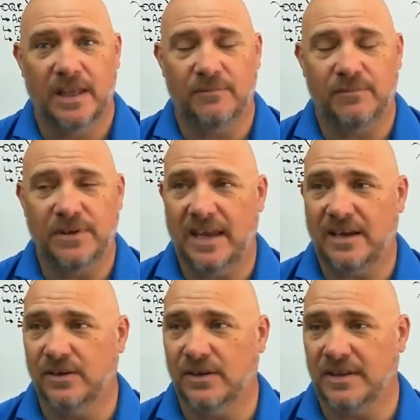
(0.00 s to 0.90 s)
If you take
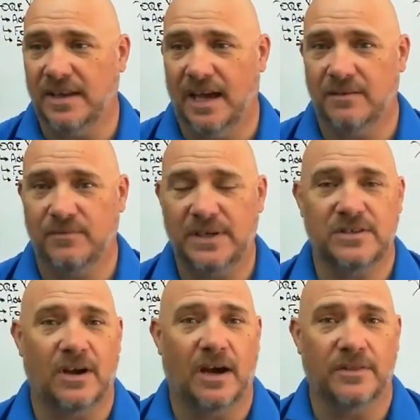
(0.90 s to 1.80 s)
a look at the
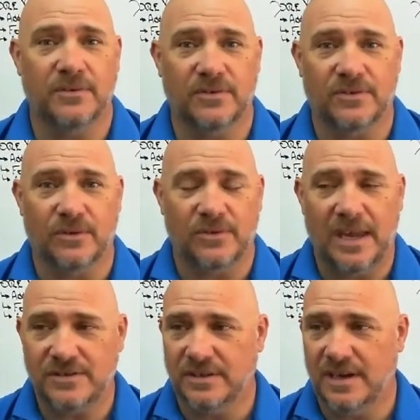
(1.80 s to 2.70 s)
Nonfiction Authors
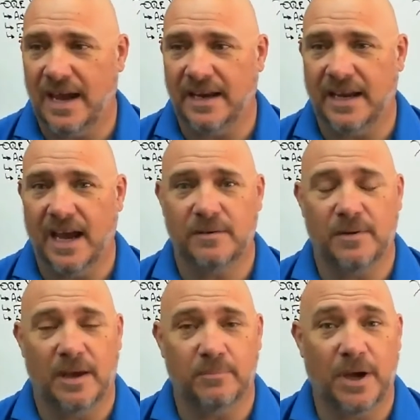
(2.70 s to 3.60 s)
Association, I got
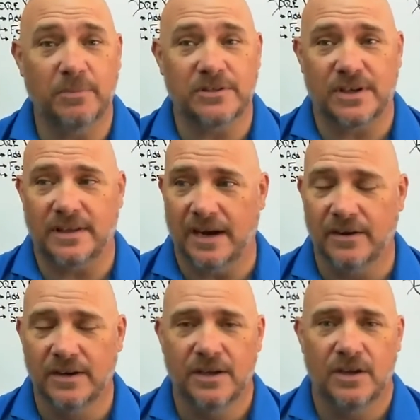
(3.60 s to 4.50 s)
published in
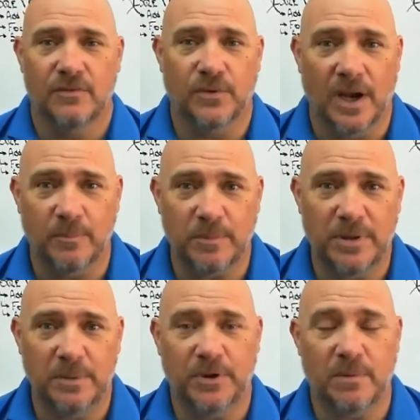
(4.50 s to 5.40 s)
there for helping
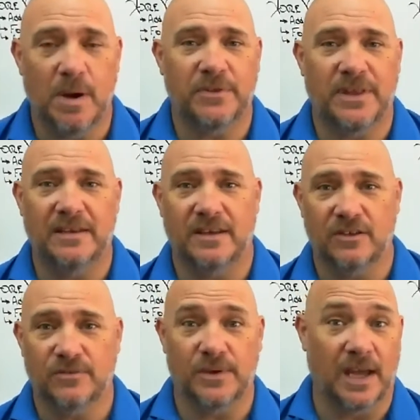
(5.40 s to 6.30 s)
people come up with
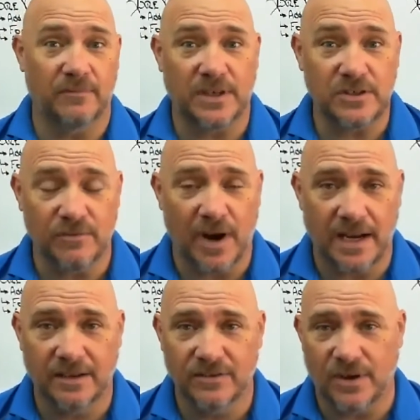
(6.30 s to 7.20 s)
ideas for nonfiction
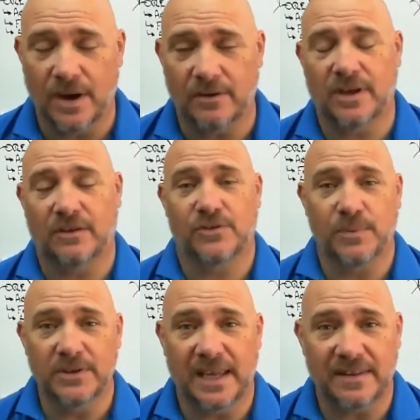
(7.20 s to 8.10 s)
writing. So I was
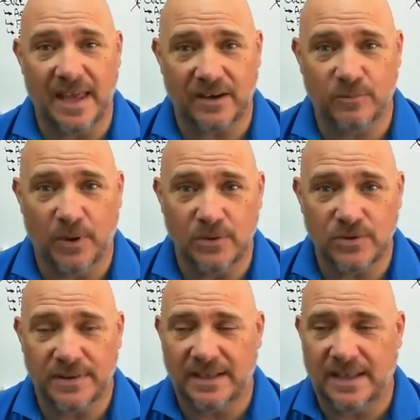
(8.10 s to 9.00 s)
thrilled to get that
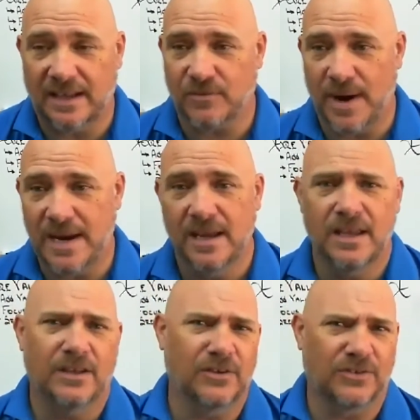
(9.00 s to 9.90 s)
exposure. I think that's great.
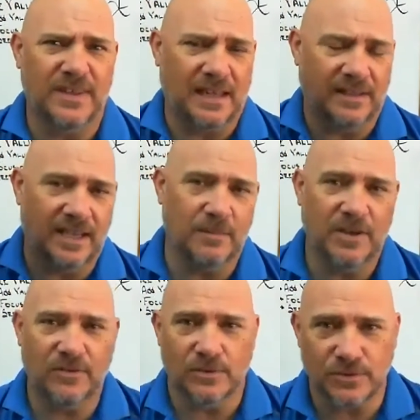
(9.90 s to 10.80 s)
You'll see that link in my
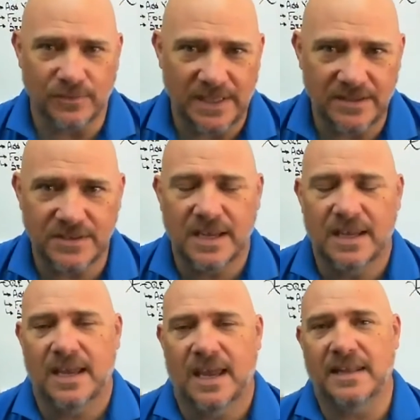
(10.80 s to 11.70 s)
social feeds.
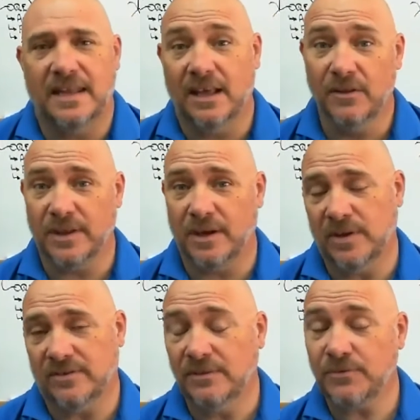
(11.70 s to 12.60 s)
And then the other thing
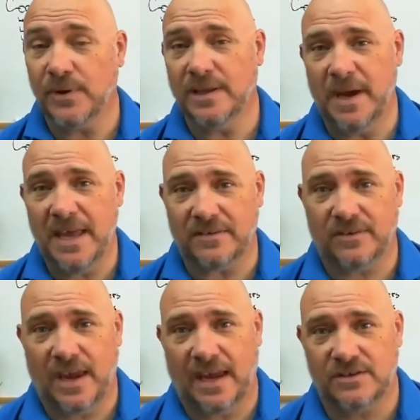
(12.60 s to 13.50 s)
was Lifter LMS
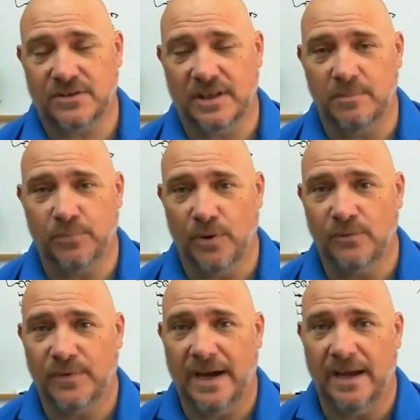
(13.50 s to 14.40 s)
actually
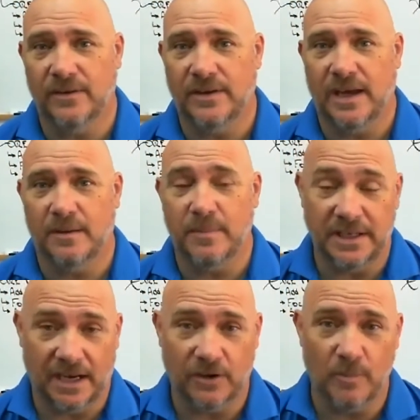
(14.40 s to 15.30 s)
profiled
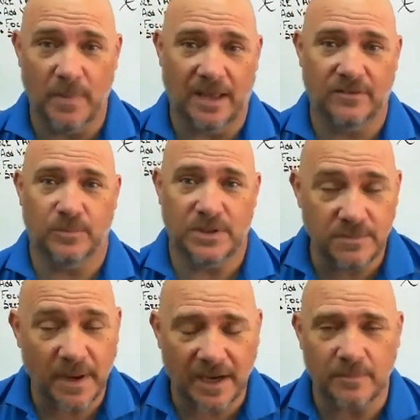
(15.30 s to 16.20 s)
Mañana No Mas, which
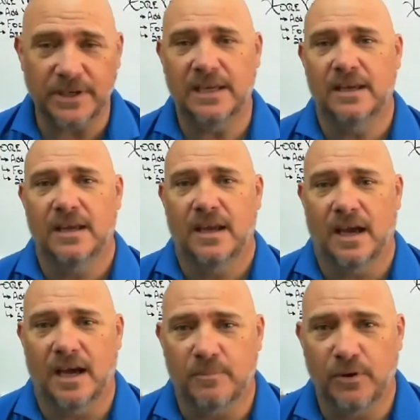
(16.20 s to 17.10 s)
is my company,
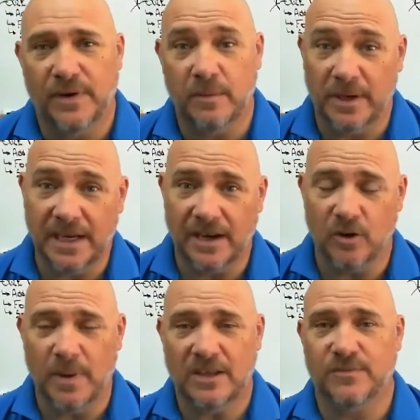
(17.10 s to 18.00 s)
profiled Mañana
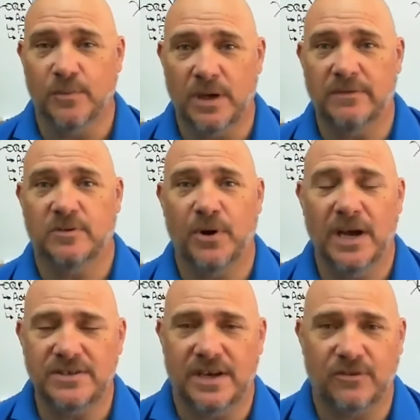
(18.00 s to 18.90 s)
No Mas for one of its
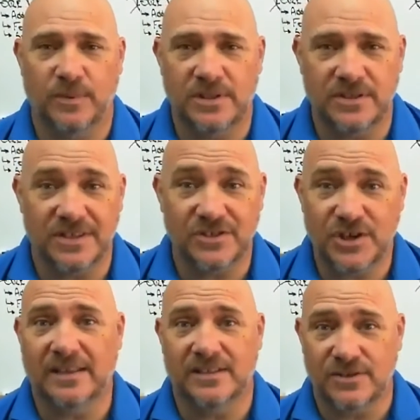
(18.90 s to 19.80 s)
projects, which is the
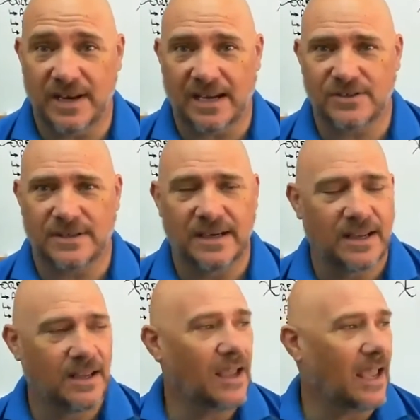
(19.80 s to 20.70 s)
Challenge Connection.
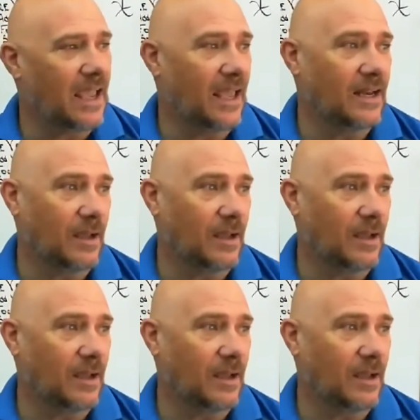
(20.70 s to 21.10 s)
And